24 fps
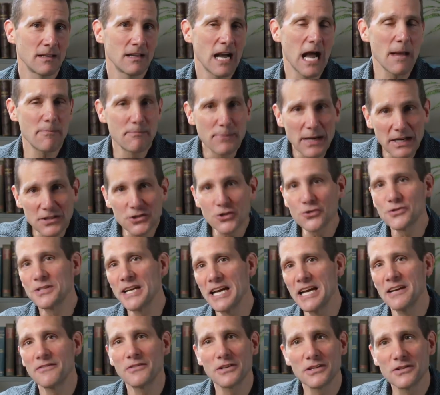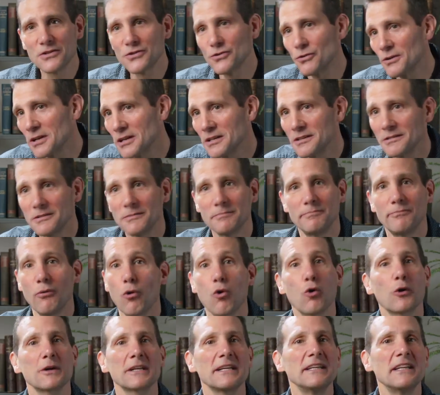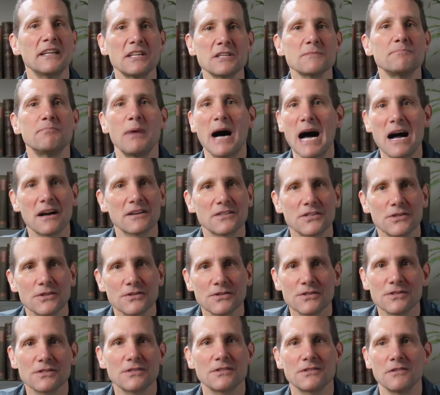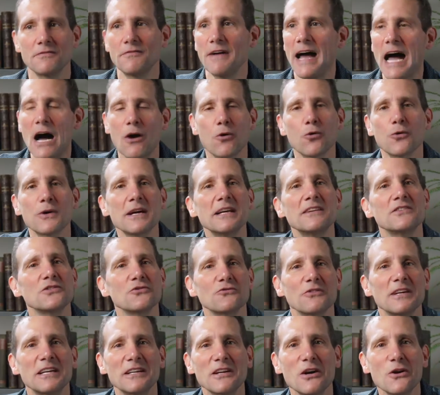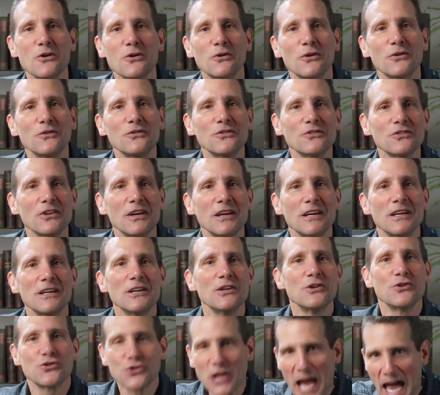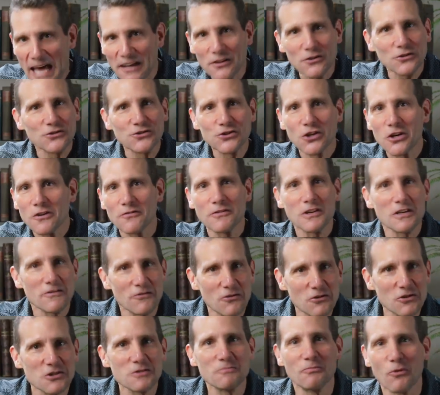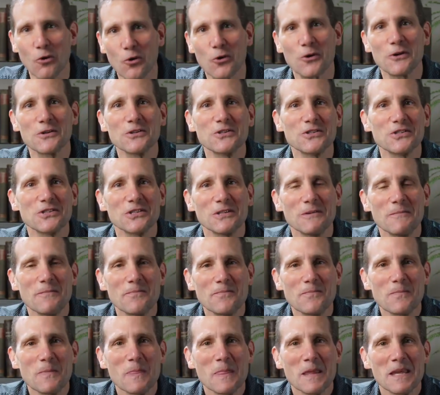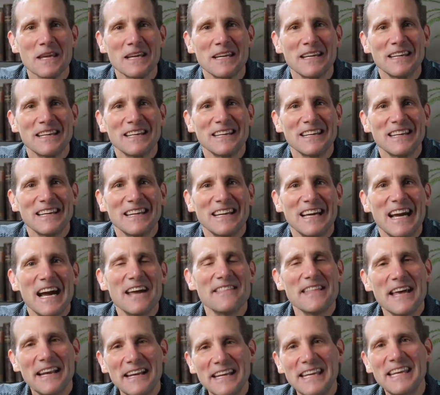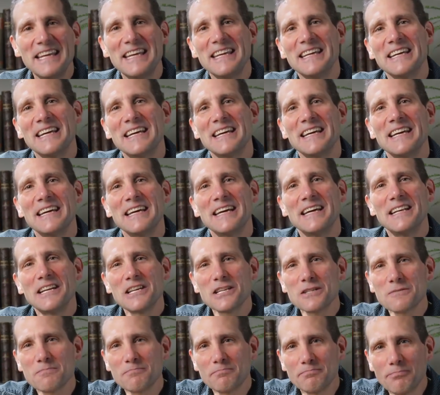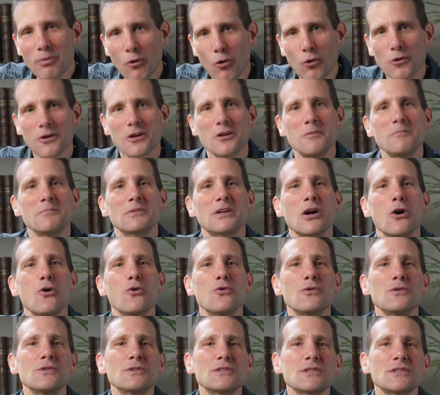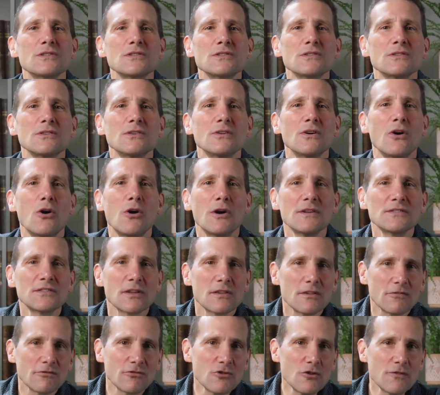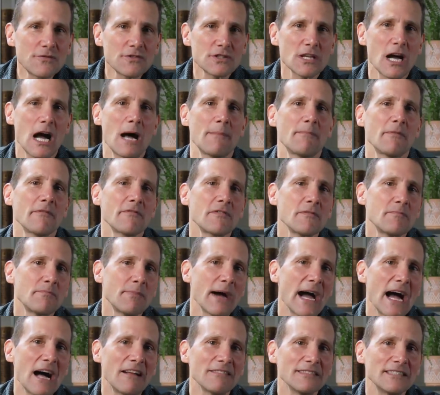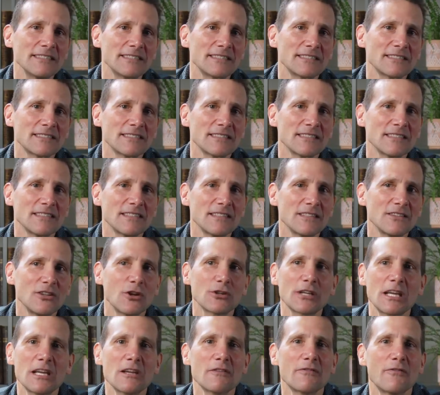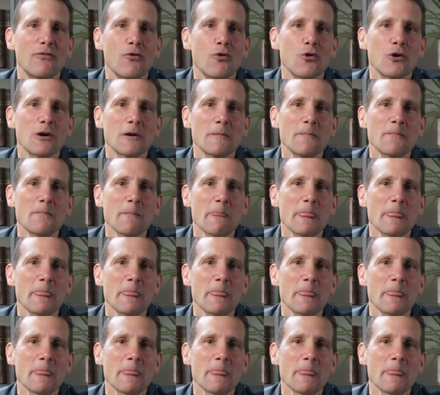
I picture David sort of bored in his boxers, devouring Doritos, channel surfing for sports. And then he, in his boredom, goes onto the rooftop of the palace looking for